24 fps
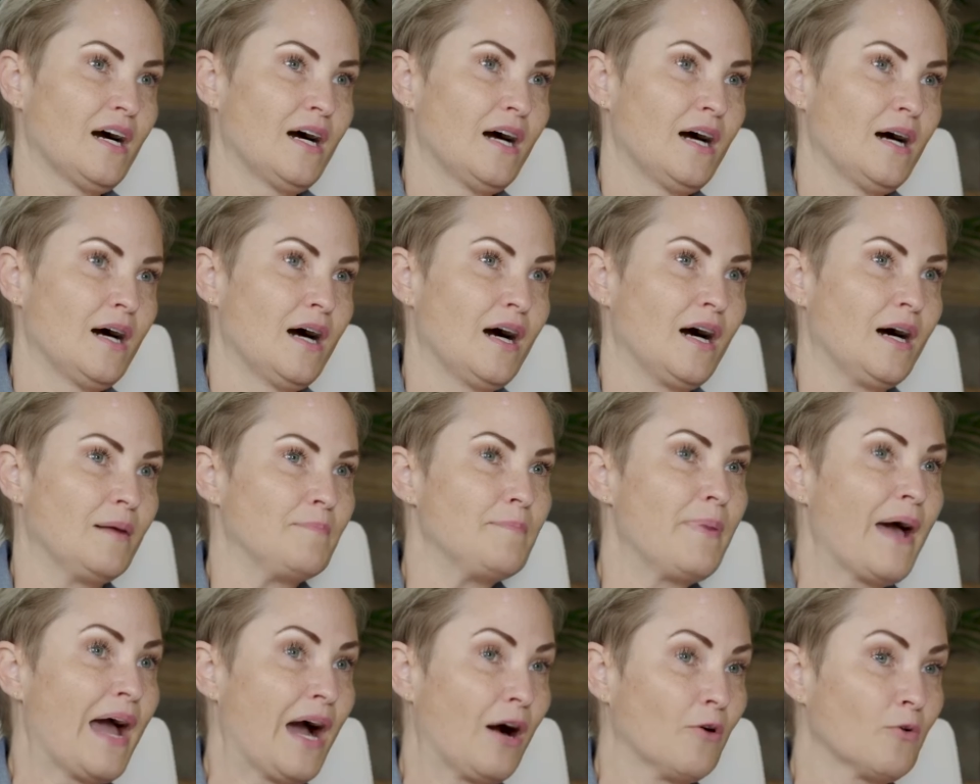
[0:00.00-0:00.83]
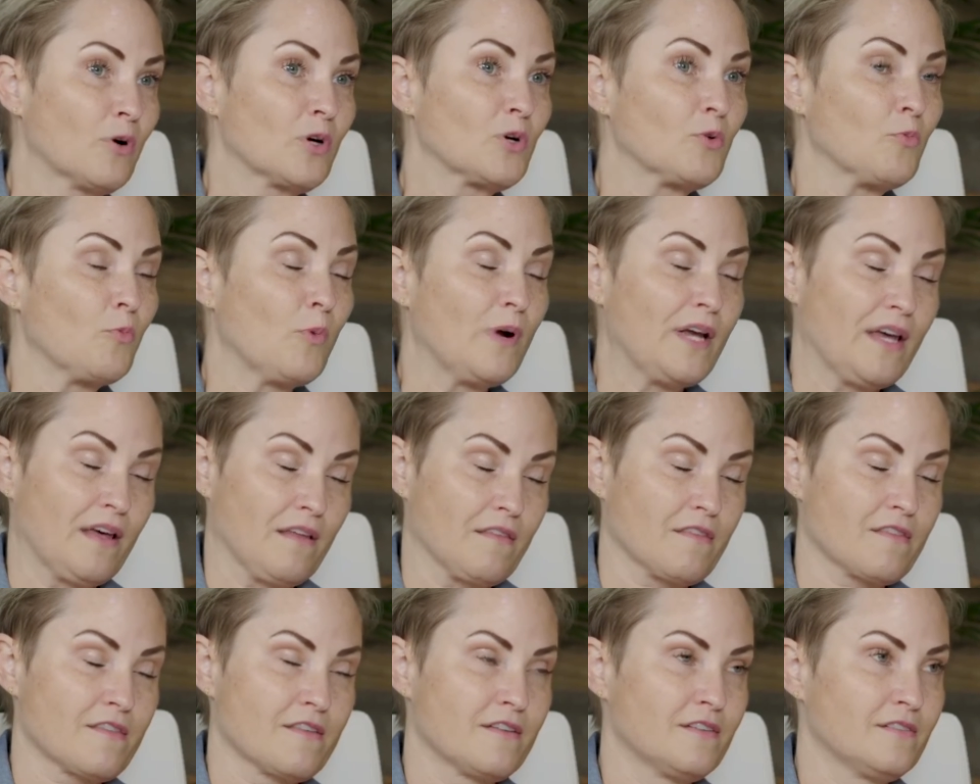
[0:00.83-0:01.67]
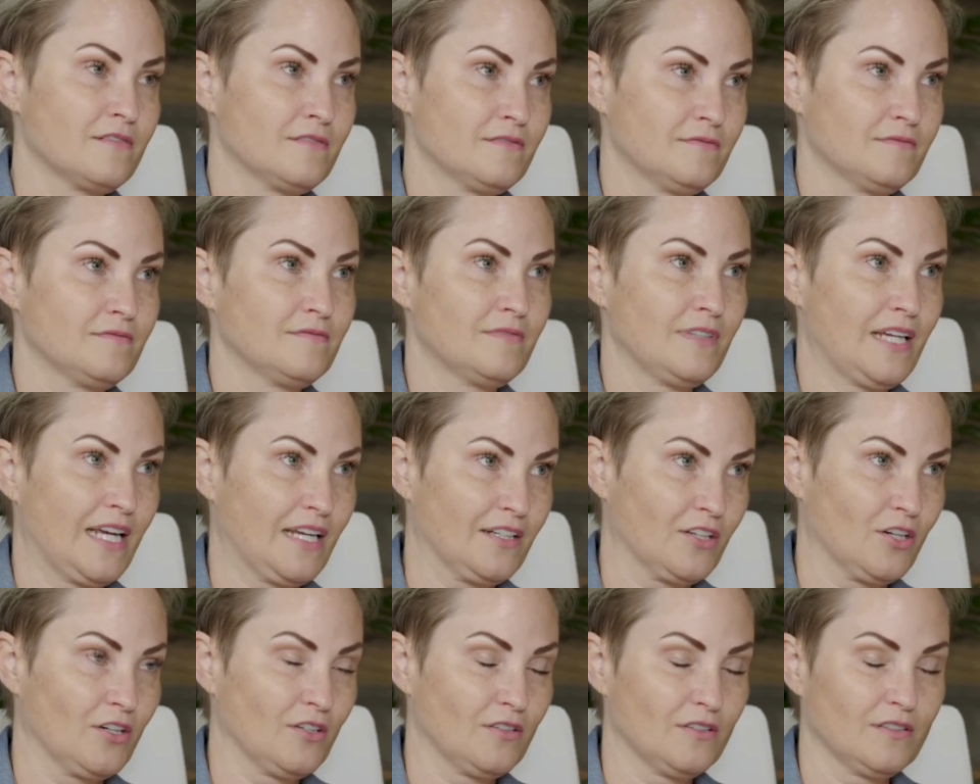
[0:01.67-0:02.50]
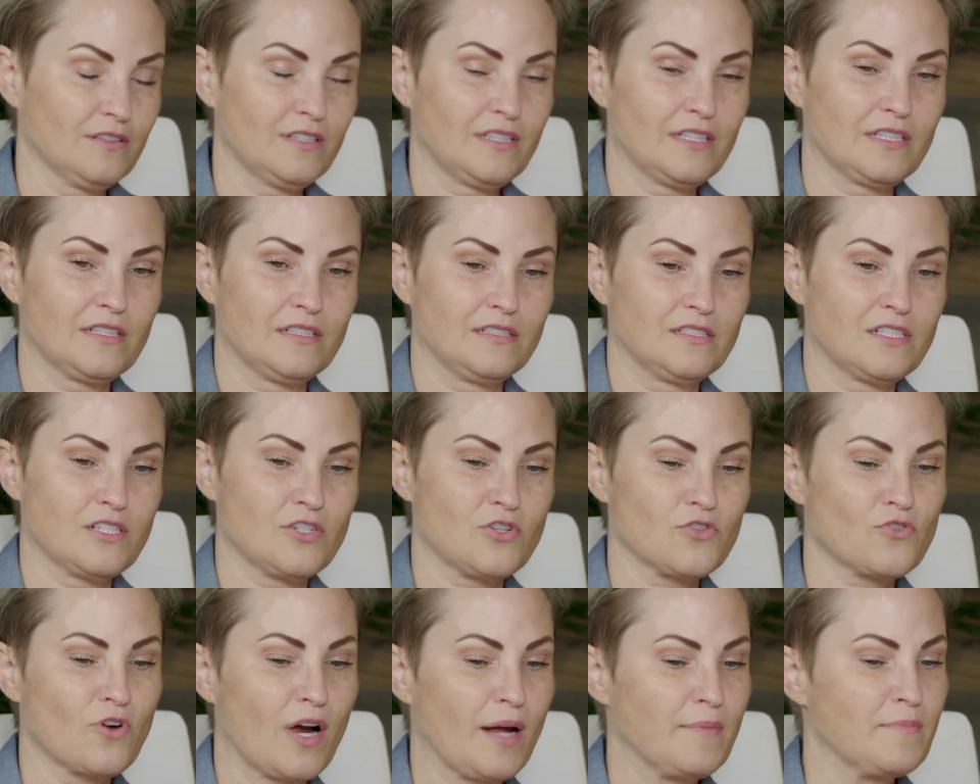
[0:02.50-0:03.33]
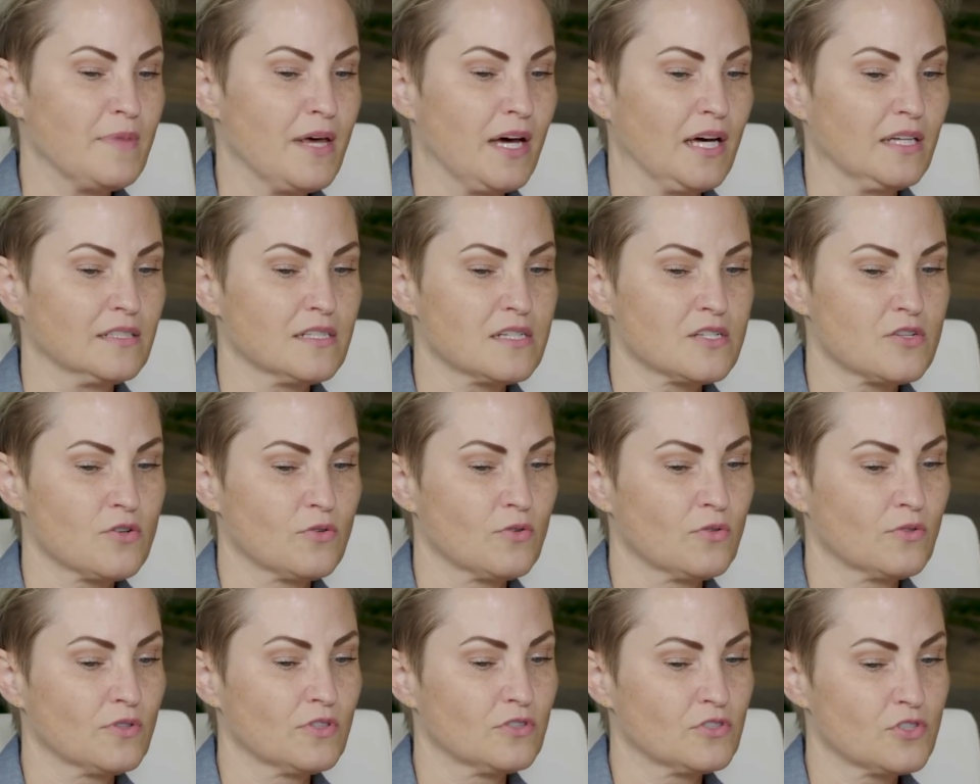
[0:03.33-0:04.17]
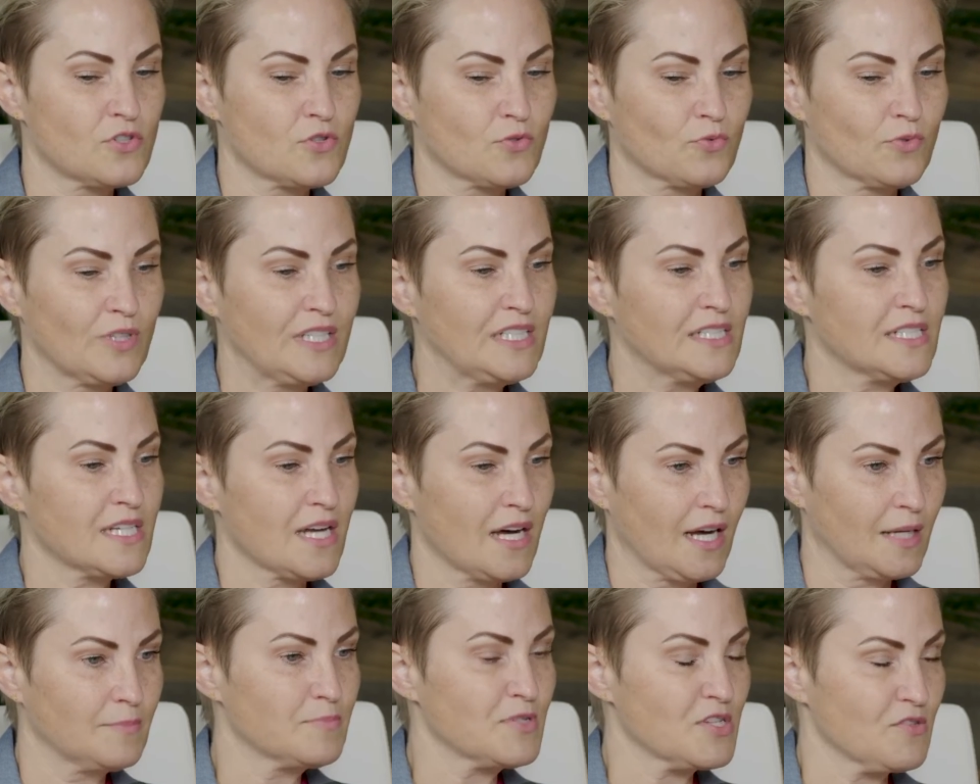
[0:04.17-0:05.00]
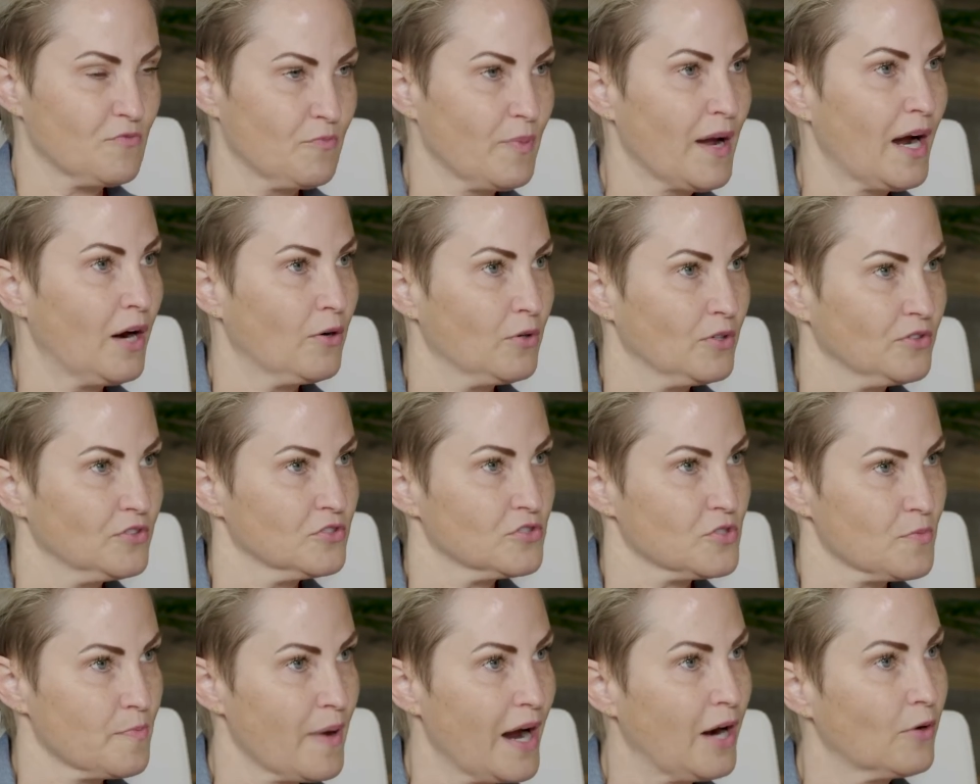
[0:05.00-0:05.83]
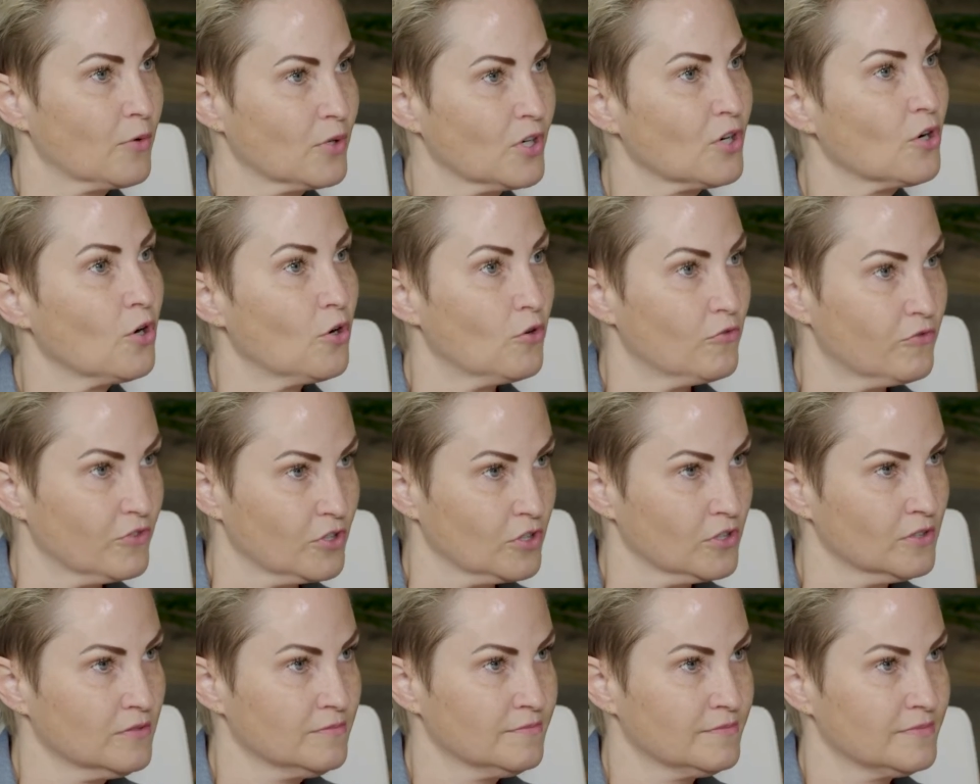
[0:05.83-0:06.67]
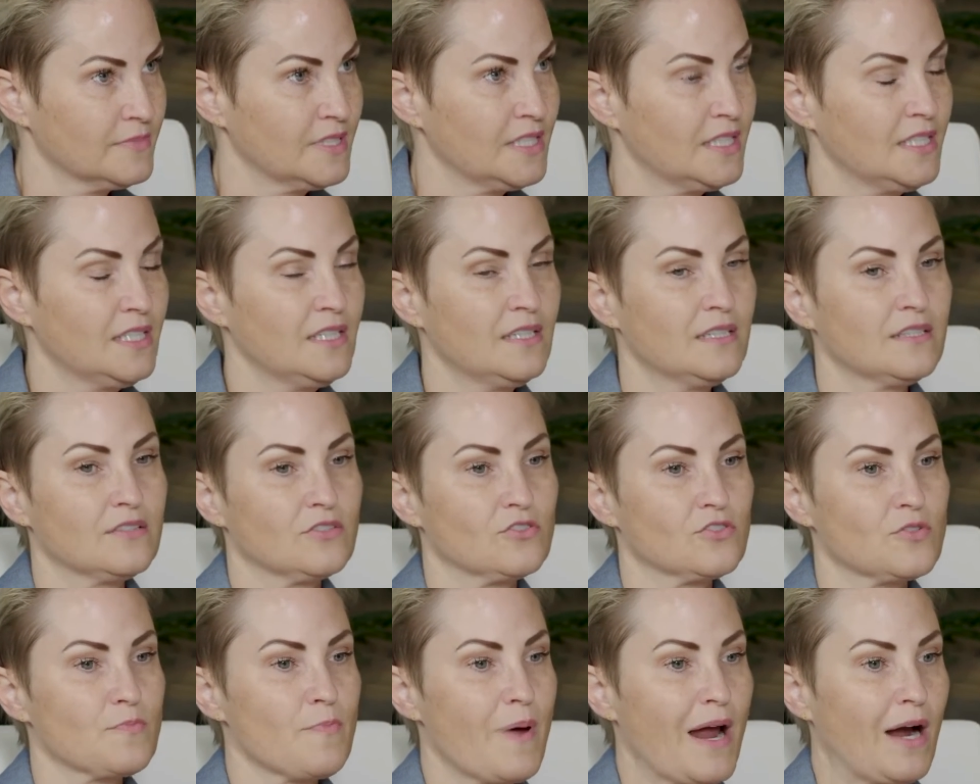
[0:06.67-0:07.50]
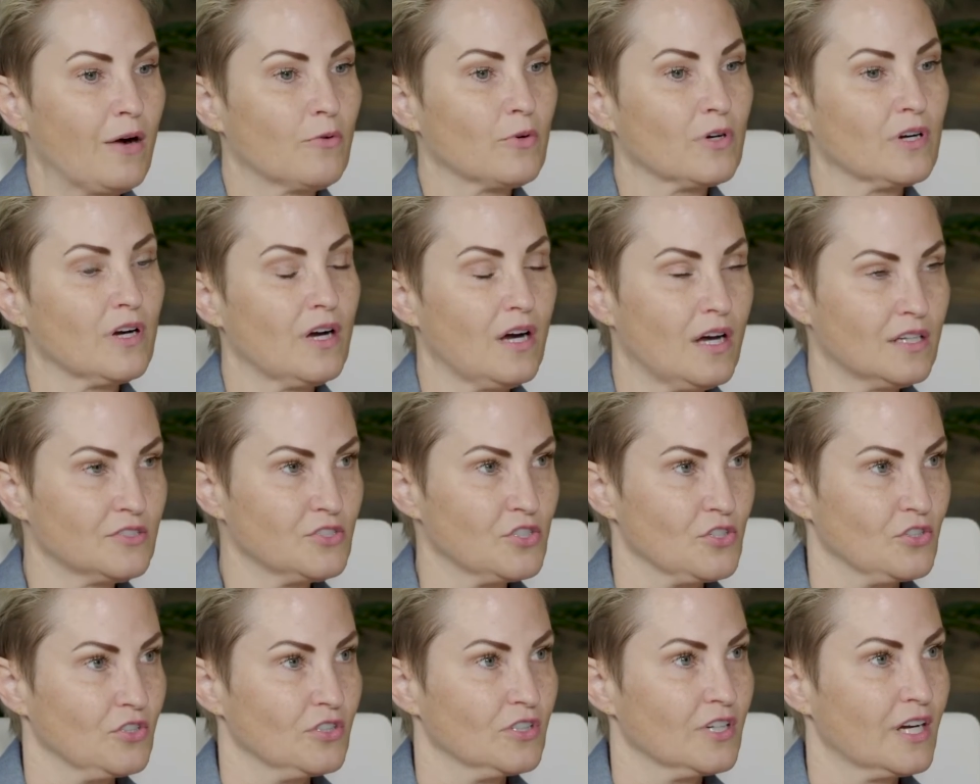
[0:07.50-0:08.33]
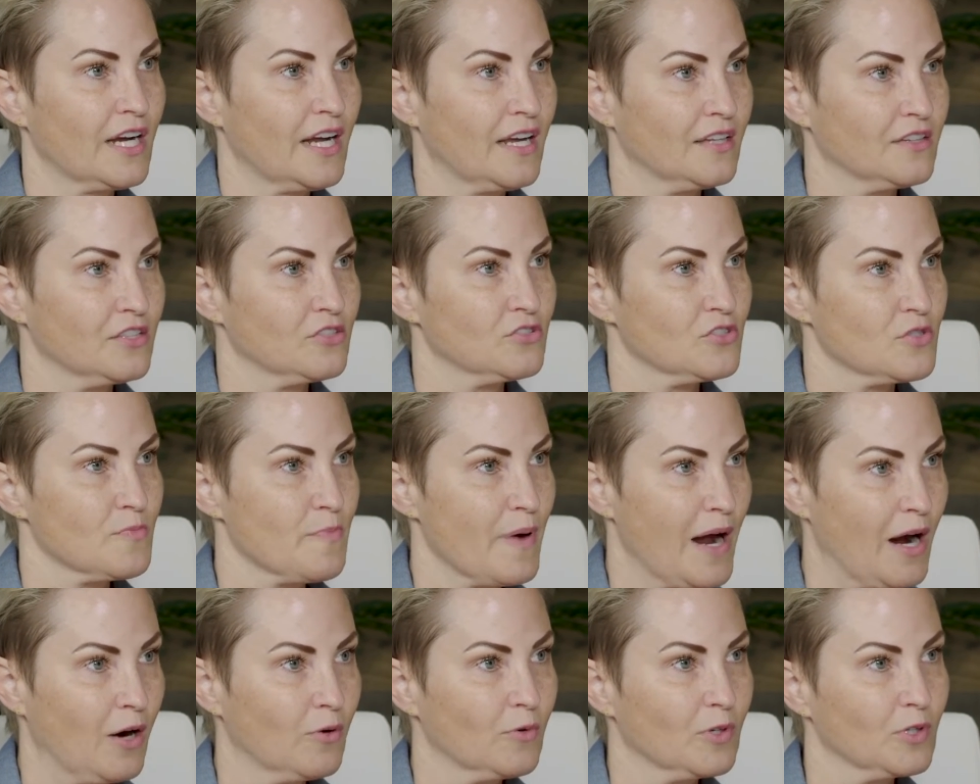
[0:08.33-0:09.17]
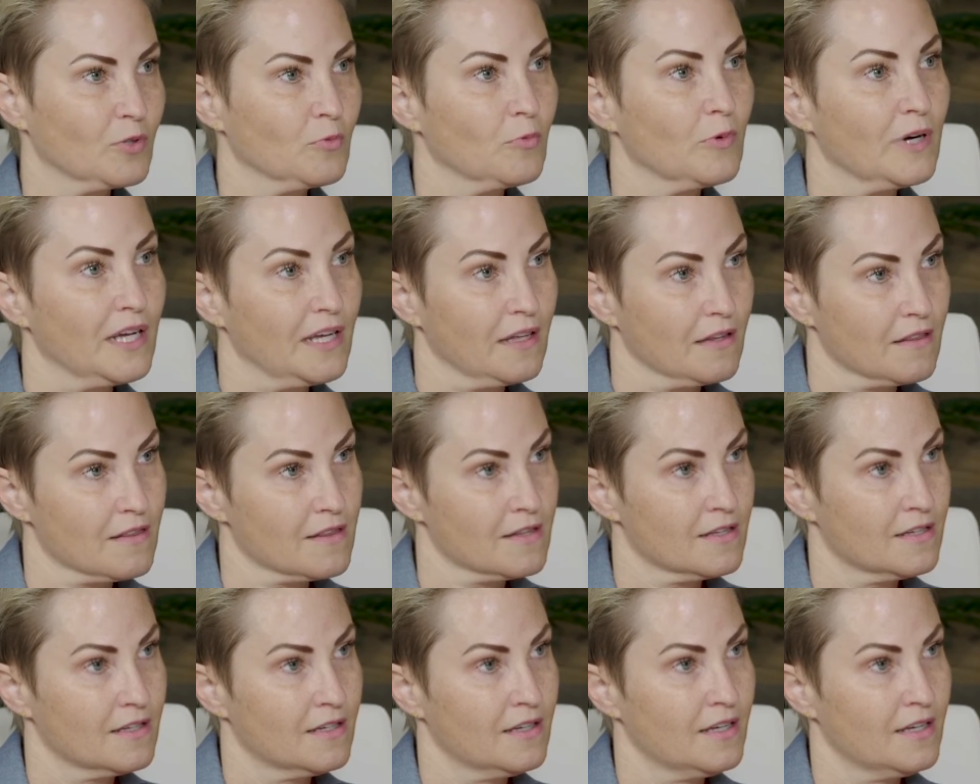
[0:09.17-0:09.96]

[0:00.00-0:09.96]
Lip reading: Power with, and I'll describe that. So there's 3 types of power. There's power over, there's power under, and there's power with.